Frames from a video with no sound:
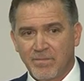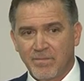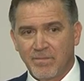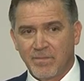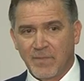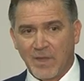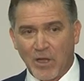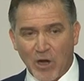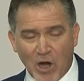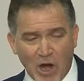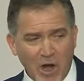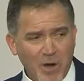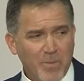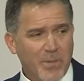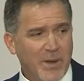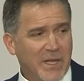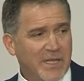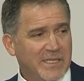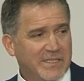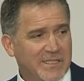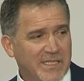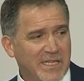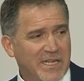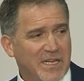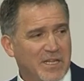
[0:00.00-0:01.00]
There are
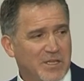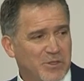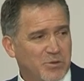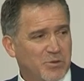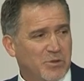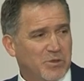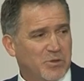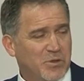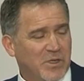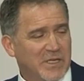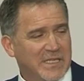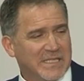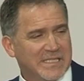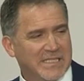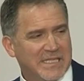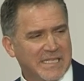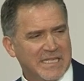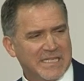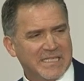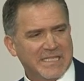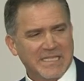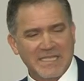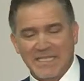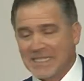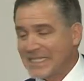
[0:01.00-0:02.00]
Palestinians who are Israeli
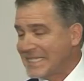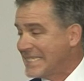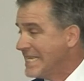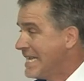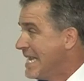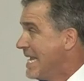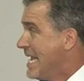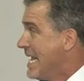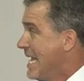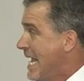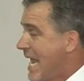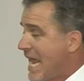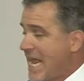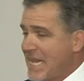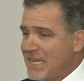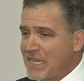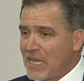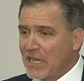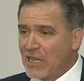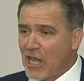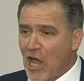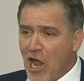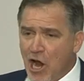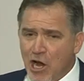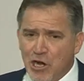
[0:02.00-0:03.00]
citizens. And the
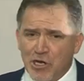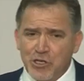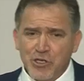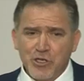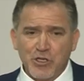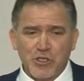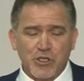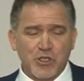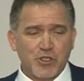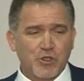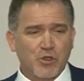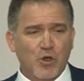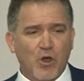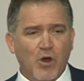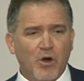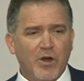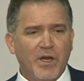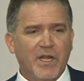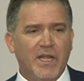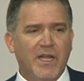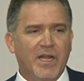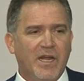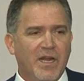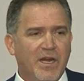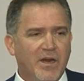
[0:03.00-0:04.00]
larger
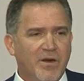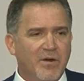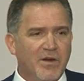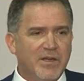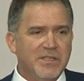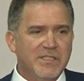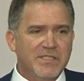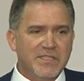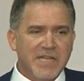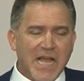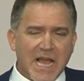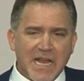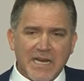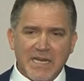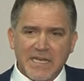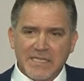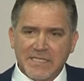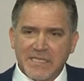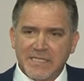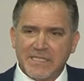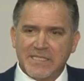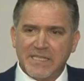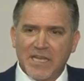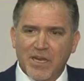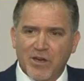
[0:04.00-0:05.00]
story here is not
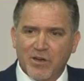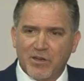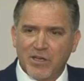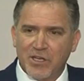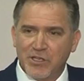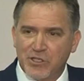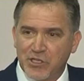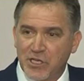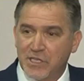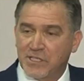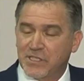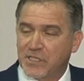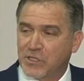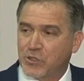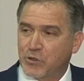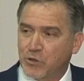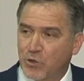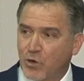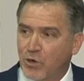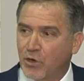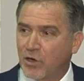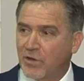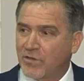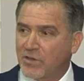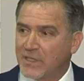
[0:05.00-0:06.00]
necessarily just the
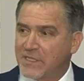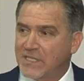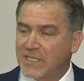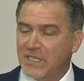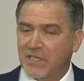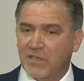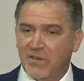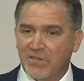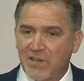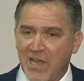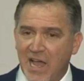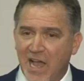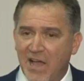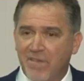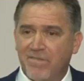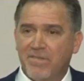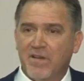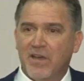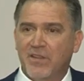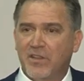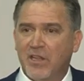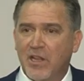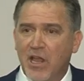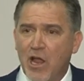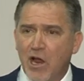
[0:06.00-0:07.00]
story of the city of
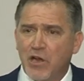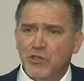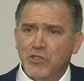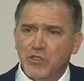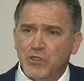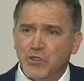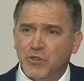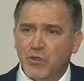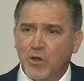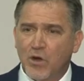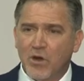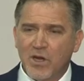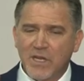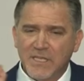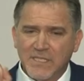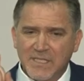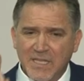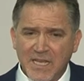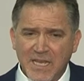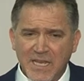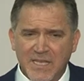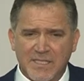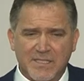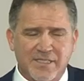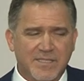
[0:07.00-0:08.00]
Jaffa. The larger story is
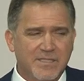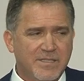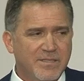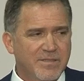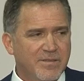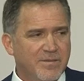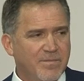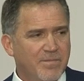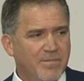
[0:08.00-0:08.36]
this.